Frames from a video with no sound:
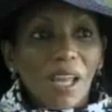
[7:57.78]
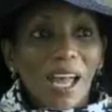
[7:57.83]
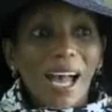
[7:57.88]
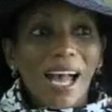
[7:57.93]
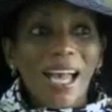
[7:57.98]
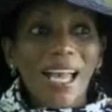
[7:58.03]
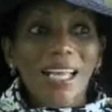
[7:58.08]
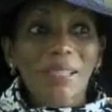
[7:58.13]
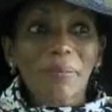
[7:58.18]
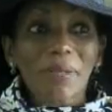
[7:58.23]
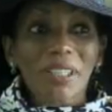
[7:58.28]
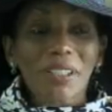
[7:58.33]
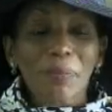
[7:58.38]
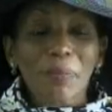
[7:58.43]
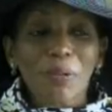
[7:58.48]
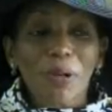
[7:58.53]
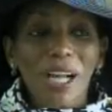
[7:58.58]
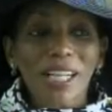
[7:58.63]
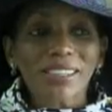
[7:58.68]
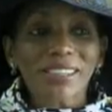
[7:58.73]
I'm in the
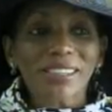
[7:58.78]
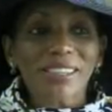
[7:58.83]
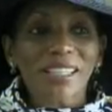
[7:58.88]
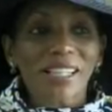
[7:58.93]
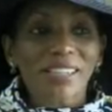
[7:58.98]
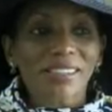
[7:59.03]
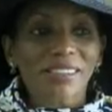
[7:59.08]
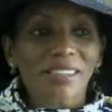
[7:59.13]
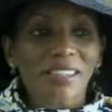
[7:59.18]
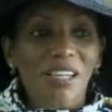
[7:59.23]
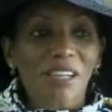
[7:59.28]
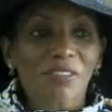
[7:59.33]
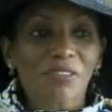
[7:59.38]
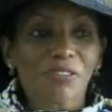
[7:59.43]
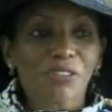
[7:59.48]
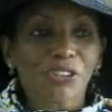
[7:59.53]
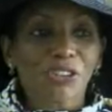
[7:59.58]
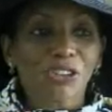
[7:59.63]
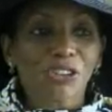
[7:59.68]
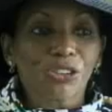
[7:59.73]
process of
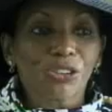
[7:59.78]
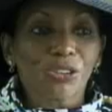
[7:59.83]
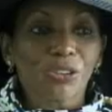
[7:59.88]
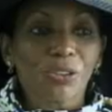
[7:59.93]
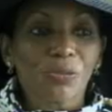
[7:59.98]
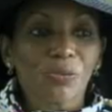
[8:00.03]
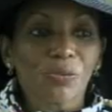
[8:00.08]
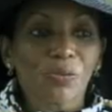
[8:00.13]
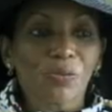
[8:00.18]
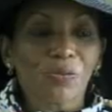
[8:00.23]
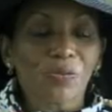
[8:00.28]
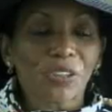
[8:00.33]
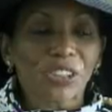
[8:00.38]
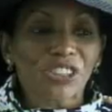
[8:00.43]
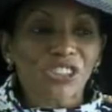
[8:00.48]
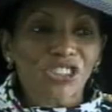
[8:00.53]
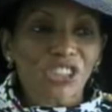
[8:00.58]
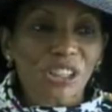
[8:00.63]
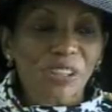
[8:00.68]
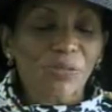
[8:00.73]

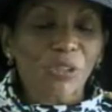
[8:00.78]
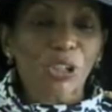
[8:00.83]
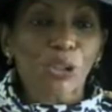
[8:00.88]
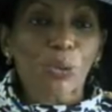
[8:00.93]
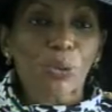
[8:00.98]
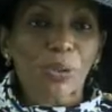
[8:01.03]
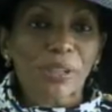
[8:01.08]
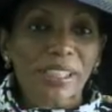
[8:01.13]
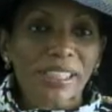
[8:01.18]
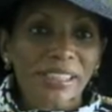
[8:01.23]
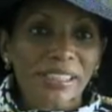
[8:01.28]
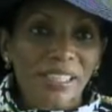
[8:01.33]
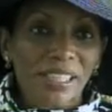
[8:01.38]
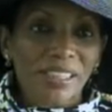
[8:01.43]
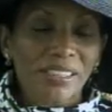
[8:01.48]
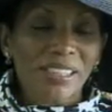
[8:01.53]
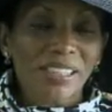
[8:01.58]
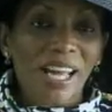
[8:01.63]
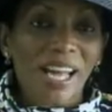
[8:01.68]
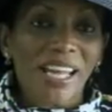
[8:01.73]
finishing recording a
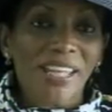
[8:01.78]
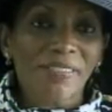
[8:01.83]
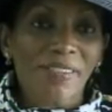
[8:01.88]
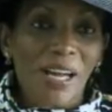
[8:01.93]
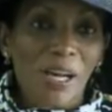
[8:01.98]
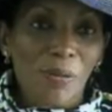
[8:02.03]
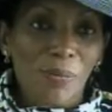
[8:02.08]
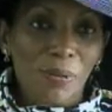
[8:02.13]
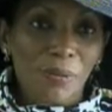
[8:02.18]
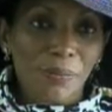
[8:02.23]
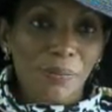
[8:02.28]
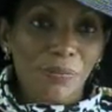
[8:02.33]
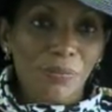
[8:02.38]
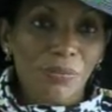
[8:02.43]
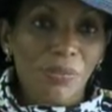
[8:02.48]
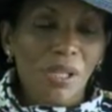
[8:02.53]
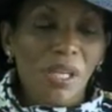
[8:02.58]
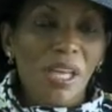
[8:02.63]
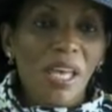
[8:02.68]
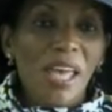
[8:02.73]
live album,
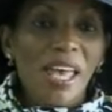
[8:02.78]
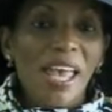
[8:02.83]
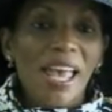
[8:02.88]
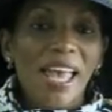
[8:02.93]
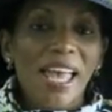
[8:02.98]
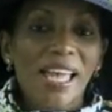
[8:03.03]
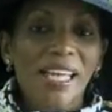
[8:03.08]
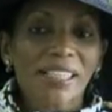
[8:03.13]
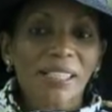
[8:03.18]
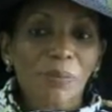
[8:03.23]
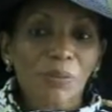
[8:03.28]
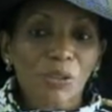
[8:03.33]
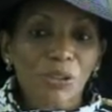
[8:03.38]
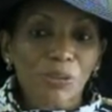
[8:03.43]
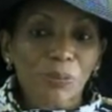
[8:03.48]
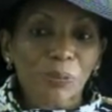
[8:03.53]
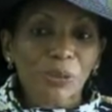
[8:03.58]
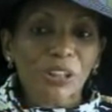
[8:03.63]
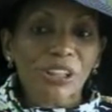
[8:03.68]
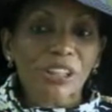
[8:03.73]
and I'm going to
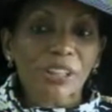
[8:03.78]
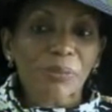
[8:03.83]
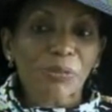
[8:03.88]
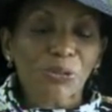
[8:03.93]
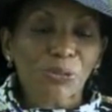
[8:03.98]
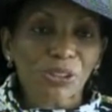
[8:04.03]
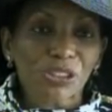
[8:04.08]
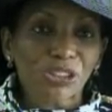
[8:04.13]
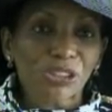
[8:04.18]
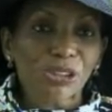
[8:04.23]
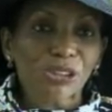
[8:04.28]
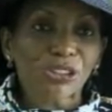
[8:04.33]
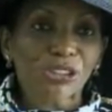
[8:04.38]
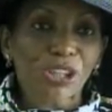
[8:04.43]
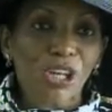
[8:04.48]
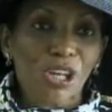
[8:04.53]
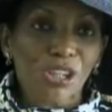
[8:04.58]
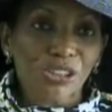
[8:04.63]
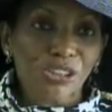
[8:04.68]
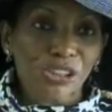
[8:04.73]
put some original
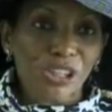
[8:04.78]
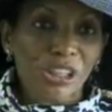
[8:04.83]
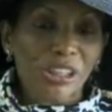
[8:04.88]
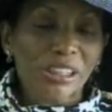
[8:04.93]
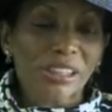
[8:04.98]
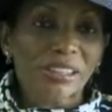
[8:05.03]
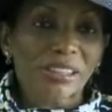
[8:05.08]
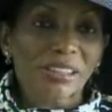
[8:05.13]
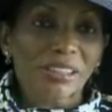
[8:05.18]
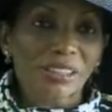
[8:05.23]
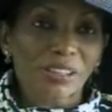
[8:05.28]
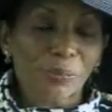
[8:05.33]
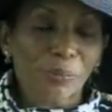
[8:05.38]
songs on it. It'll